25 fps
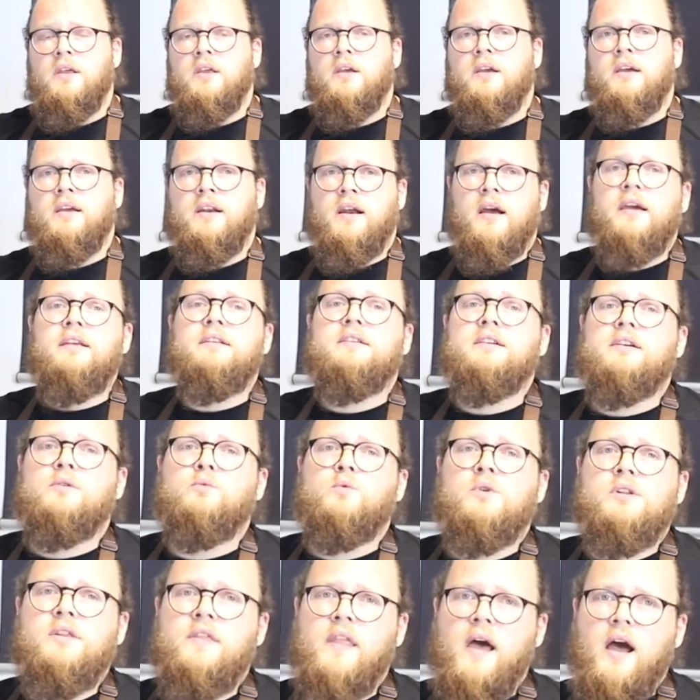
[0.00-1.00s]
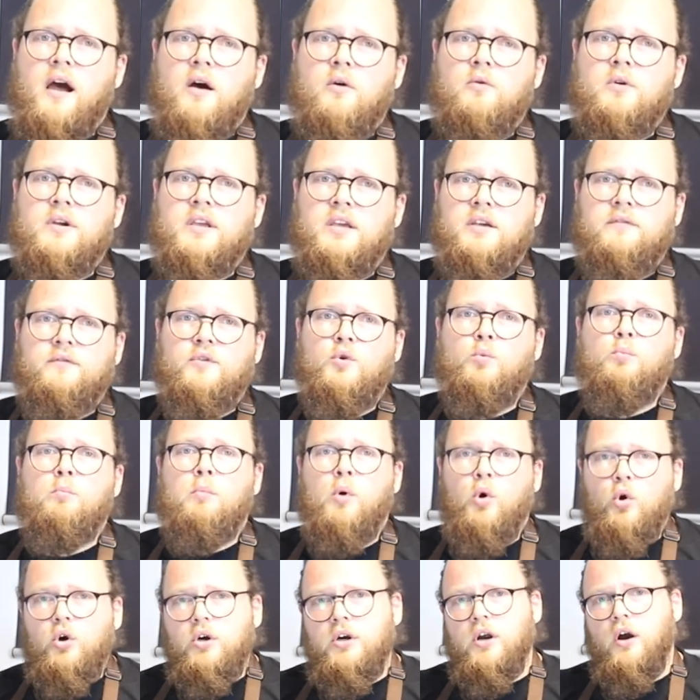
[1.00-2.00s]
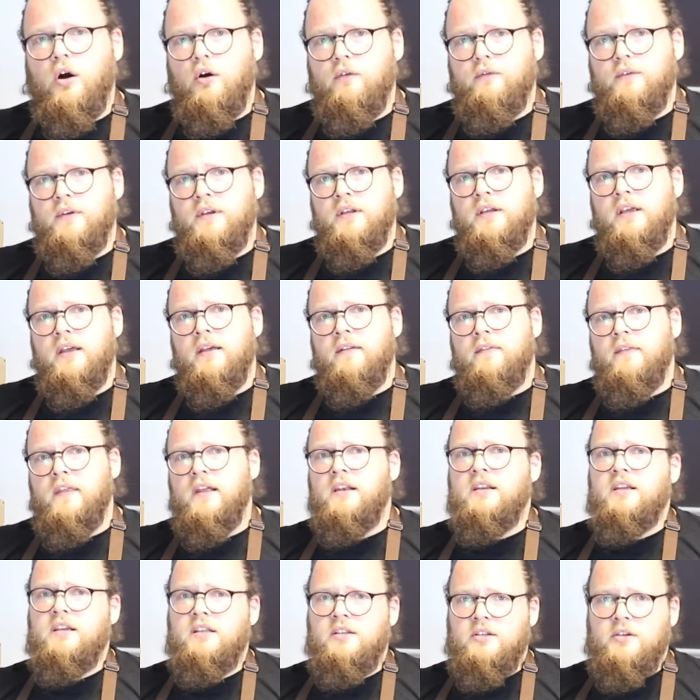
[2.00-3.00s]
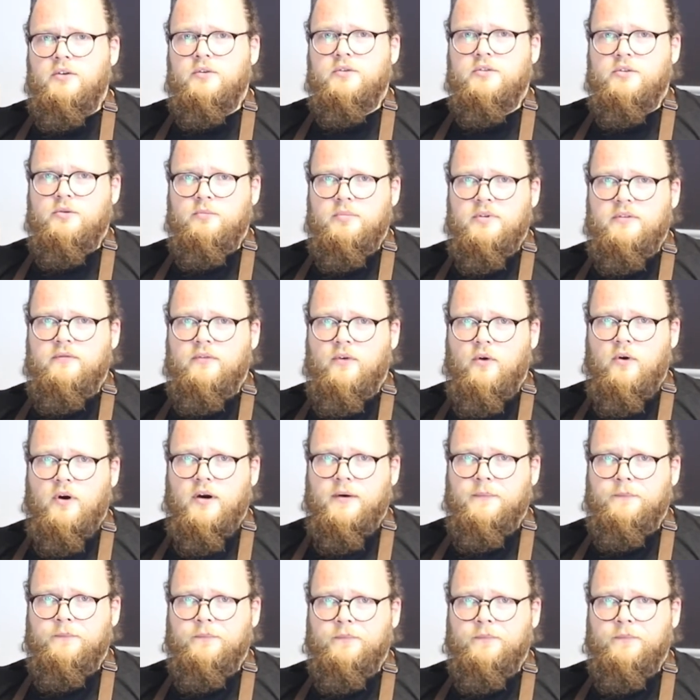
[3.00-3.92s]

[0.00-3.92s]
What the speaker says: grinder will now give you more coffee than it used to before.